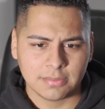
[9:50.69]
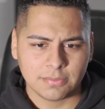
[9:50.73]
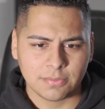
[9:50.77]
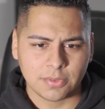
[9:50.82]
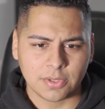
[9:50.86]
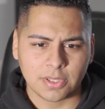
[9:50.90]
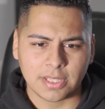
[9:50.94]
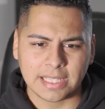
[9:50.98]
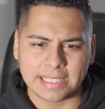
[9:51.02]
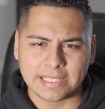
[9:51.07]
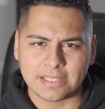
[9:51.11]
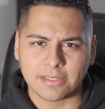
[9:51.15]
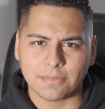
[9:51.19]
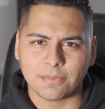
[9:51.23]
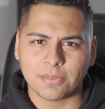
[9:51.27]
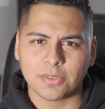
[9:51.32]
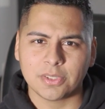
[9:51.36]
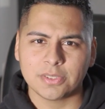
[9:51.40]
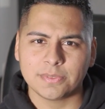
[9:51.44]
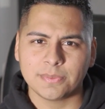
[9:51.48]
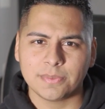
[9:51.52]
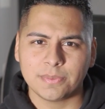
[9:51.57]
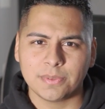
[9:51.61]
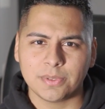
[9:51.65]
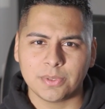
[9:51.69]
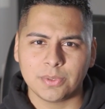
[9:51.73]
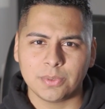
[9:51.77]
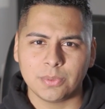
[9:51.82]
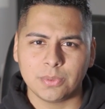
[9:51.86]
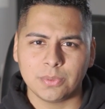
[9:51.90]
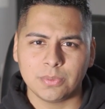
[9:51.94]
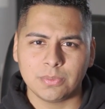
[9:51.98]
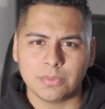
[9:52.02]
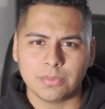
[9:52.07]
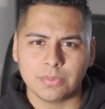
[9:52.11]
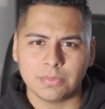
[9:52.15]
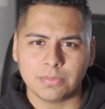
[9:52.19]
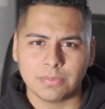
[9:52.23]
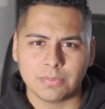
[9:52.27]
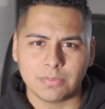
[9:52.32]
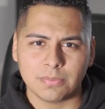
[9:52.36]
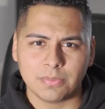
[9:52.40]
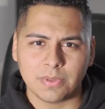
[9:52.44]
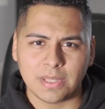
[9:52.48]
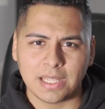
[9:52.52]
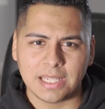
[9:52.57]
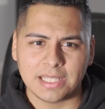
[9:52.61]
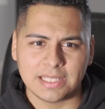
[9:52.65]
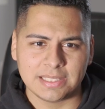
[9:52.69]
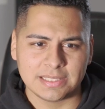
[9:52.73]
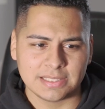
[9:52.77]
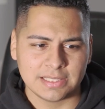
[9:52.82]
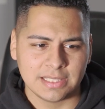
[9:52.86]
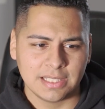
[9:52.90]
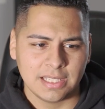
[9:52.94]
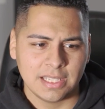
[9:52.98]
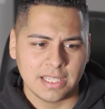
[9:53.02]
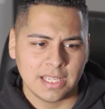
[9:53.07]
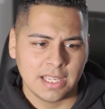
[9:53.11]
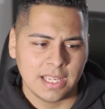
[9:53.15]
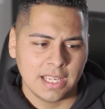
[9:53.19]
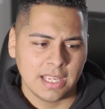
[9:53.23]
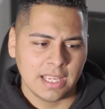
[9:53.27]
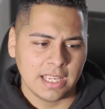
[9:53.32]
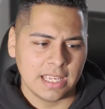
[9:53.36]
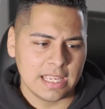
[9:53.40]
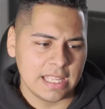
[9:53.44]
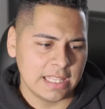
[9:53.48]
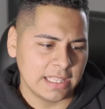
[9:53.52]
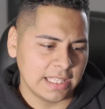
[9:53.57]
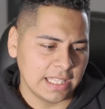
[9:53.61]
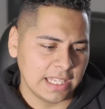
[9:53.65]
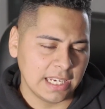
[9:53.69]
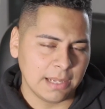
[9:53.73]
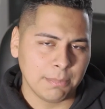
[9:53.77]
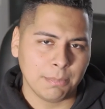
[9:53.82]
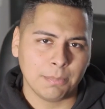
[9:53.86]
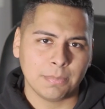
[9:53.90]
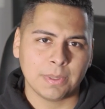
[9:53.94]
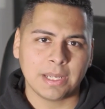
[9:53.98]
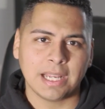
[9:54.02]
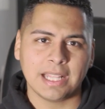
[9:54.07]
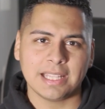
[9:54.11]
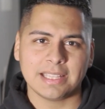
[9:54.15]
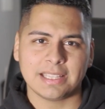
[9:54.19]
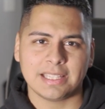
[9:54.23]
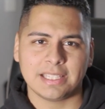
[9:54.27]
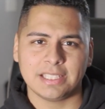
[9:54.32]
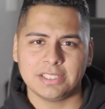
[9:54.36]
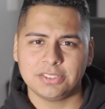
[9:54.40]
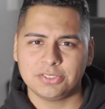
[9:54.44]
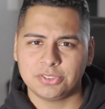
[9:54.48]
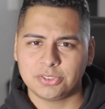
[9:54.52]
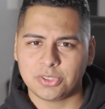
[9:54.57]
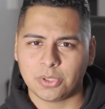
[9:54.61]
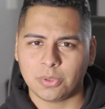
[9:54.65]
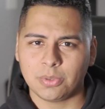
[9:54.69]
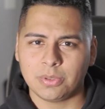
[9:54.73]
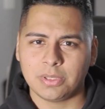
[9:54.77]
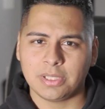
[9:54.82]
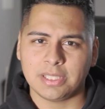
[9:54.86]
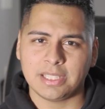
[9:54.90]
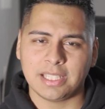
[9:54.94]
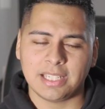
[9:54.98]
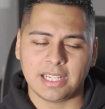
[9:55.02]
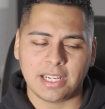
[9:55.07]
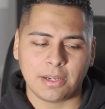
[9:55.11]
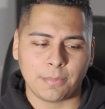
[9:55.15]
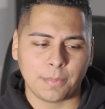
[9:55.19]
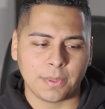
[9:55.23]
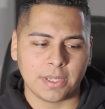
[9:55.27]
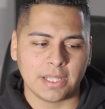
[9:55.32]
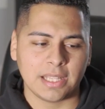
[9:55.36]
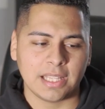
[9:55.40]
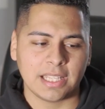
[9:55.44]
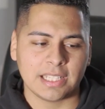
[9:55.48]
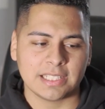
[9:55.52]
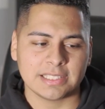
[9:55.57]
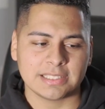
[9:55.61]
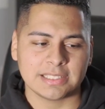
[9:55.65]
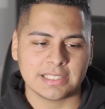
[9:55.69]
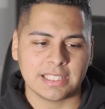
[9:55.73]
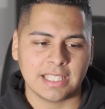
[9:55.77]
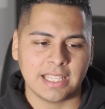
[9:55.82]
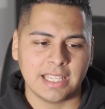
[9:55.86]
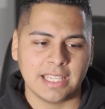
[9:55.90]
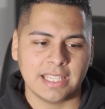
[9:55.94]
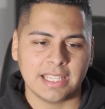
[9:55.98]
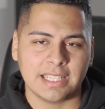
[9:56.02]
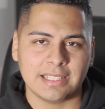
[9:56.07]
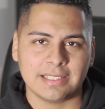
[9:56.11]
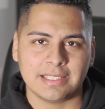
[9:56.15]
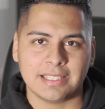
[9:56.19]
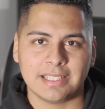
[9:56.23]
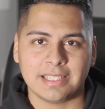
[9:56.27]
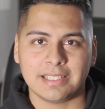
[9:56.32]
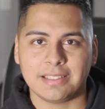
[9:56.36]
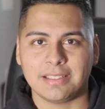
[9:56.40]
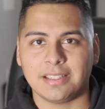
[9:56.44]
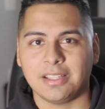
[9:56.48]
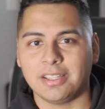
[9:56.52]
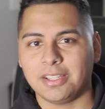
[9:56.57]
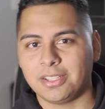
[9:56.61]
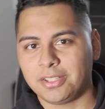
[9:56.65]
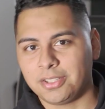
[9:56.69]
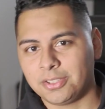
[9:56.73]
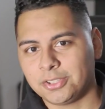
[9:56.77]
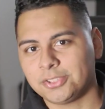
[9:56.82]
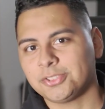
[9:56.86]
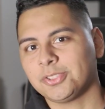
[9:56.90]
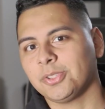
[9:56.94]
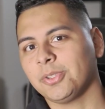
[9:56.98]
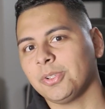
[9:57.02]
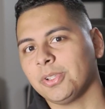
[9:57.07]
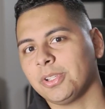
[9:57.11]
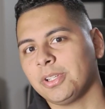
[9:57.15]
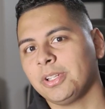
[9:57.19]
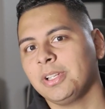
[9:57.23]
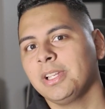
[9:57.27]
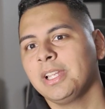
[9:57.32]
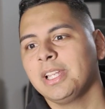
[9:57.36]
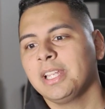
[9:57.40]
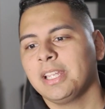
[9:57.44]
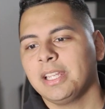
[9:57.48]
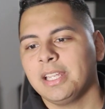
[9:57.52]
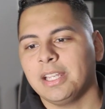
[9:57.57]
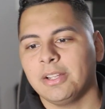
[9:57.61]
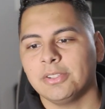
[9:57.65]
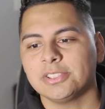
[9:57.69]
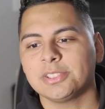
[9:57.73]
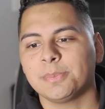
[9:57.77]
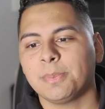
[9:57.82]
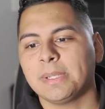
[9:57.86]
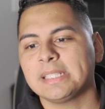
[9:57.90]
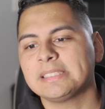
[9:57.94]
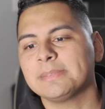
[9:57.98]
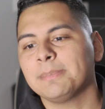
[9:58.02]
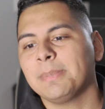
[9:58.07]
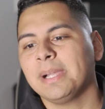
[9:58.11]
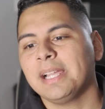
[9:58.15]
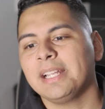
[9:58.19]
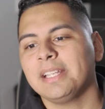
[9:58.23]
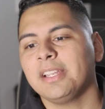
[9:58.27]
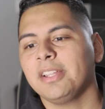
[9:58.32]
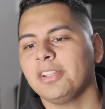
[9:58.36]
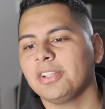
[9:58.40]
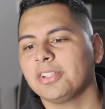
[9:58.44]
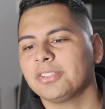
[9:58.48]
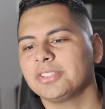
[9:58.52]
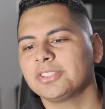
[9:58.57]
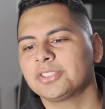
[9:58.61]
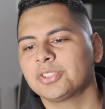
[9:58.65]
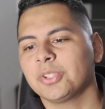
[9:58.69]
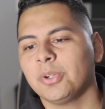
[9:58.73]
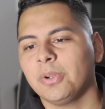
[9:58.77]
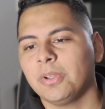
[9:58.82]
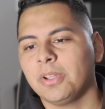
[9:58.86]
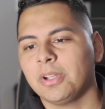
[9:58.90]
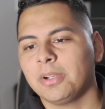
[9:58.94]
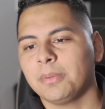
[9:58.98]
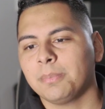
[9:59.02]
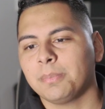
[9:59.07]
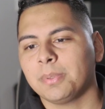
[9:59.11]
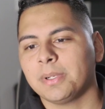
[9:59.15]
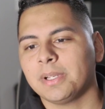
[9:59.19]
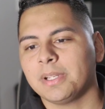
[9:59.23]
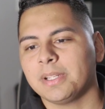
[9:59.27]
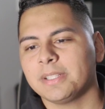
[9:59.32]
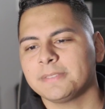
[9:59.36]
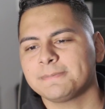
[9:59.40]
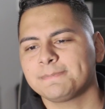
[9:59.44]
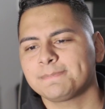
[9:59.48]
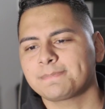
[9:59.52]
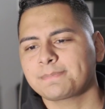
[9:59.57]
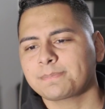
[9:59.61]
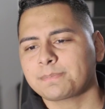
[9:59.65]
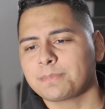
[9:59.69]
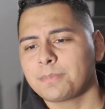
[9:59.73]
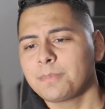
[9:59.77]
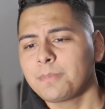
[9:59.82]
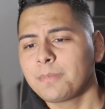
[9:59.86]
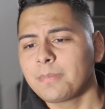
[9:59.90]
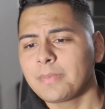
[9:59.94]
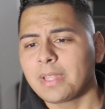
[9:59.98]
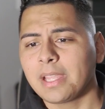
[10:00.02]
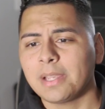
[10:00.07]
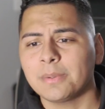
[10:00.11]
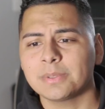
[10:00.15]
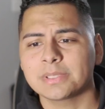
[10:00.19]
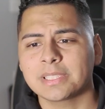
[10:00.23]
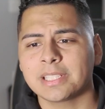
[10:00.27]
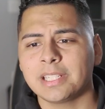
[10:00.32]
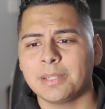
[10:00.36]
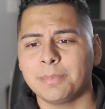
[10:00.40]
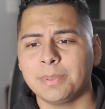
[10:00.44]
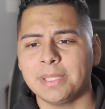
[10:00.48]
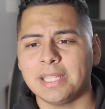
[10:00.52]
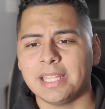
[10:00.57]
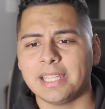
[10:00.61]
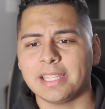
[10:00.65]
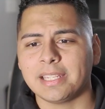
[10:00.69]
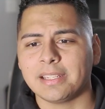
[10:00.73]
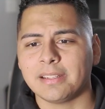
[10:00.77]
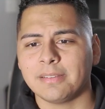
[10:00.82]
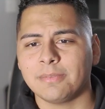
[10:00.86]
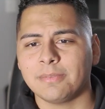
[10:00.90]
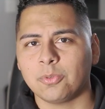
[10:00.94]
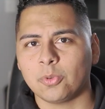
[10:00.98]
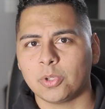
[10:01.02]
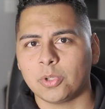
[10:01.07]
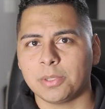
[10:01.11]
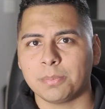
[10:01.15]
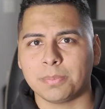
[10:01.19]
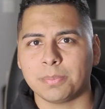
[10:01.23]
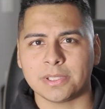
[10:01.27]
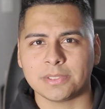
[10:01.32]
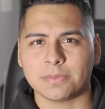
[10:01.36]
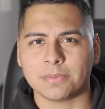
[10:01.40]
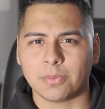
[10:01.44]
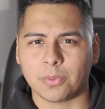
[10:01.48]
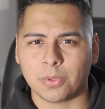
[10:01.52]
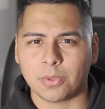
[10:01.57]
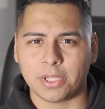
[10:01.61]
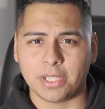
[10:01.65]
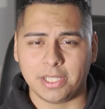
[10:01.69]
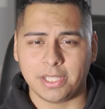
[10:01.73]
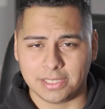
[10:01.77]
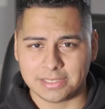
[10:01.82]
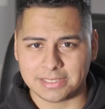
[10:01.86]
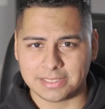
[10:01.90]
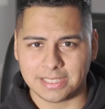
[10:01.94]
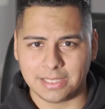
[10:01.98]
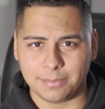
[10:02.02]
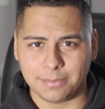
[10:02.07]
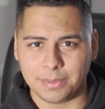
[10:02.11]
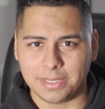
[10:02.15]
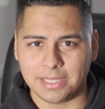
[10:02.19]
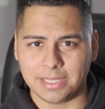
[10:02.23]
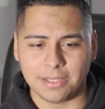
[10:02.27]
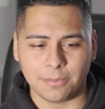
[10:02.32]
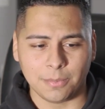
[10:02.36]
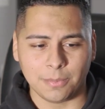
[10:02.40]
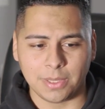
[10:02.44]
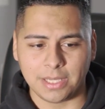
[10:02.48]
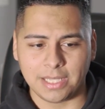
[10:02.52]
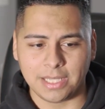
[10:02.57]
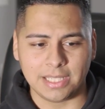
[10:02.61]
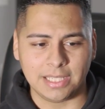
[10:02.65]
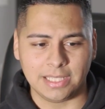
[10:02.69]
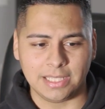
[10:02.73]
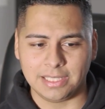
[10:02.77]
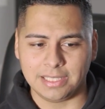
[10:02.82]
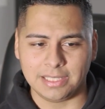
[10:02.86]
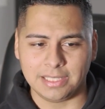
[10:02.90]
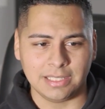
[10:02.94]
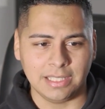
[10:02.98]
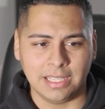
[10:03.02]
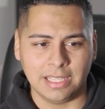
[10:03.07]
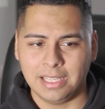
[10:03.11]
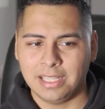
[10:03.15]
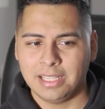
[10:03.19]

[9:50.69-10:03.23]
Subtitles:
for like the first few flights, and then I got this drone, and then I realized, hey, I needed another controller. And I was about to buy another controller, but it was gonna be like 40 plus 40. It's gonna be like what, 80